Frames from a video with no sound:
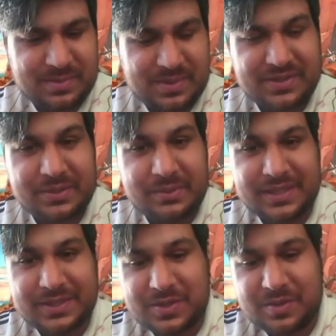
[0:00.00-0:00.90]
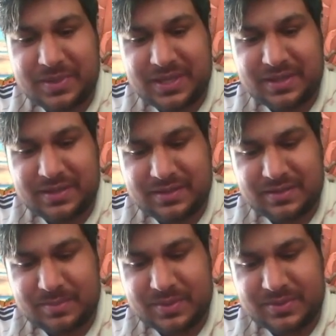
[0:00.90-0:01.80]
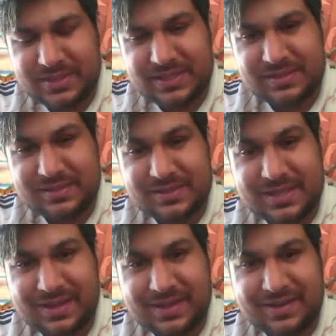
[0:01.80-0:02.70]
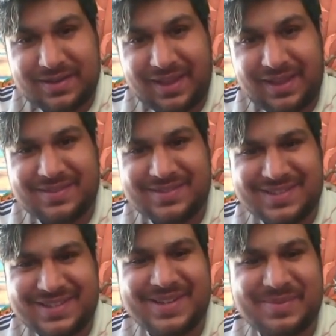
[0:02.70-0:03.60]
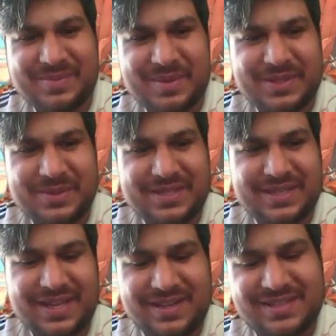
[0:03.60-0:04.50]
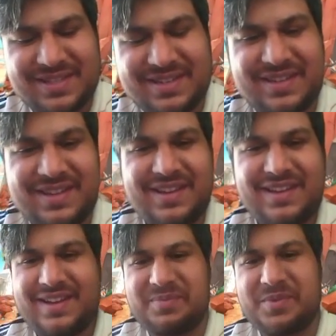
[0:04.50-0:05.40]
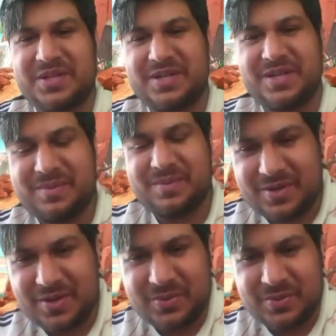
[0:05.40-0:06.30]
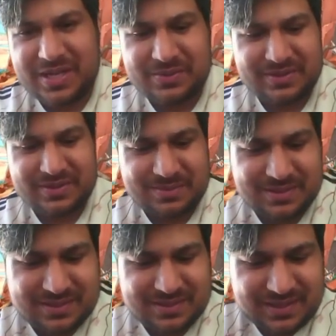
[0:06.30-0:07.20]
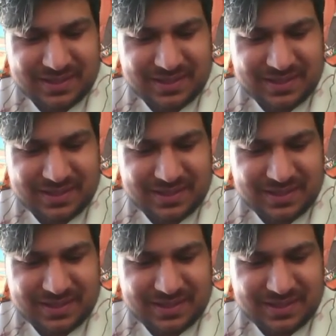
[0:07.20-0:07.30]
If I don't get the copy in the bonuses, then hey, I'm going to be doing dailies. That I'm not going to go all out on these ones.